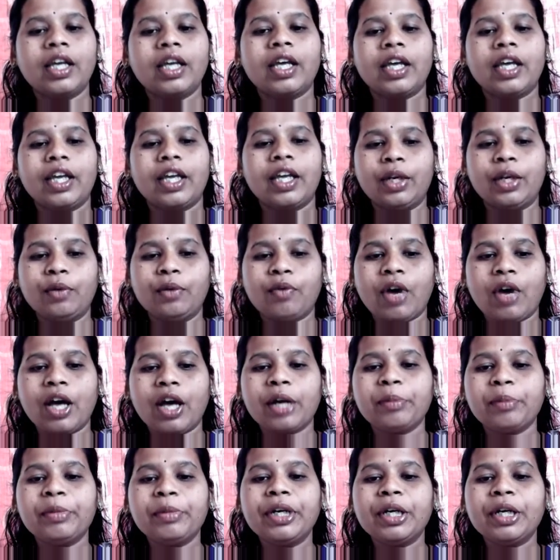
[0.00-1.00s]

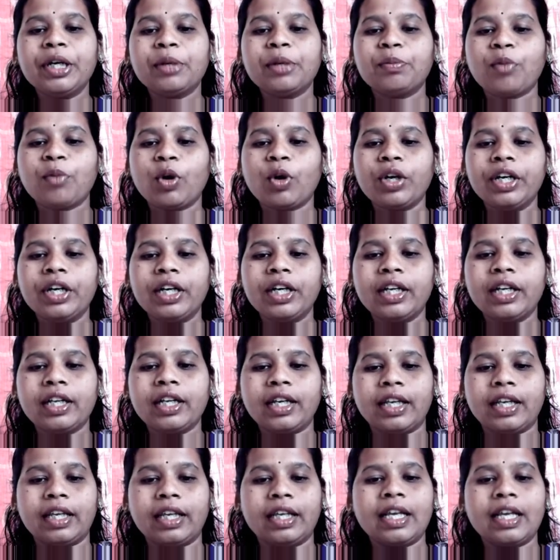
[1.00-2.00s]
Environment
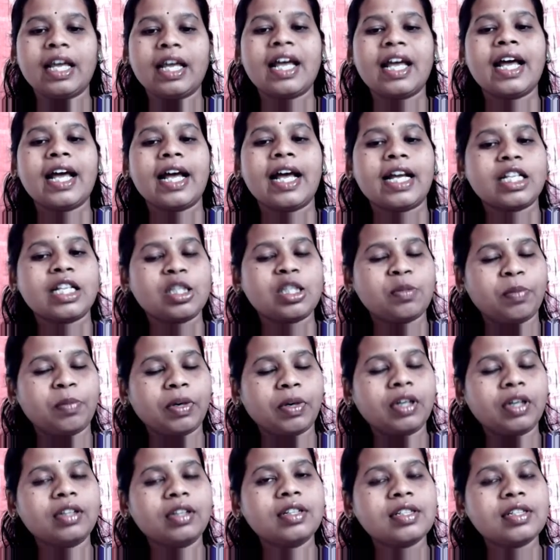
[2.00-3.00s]
monitoring as
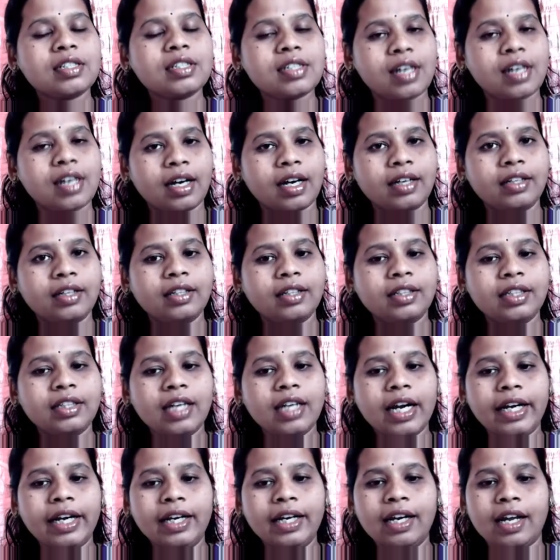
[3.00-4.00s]
per the standard
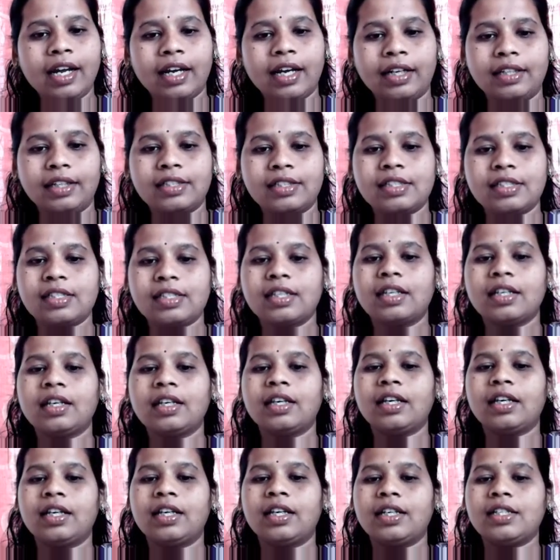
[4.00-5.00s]
guidelines
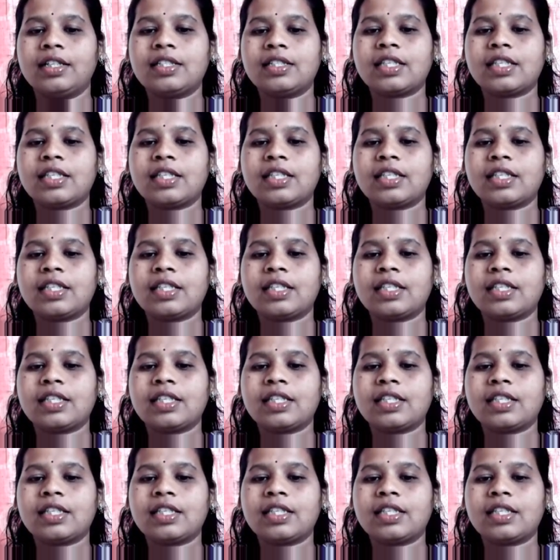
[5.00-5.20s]
is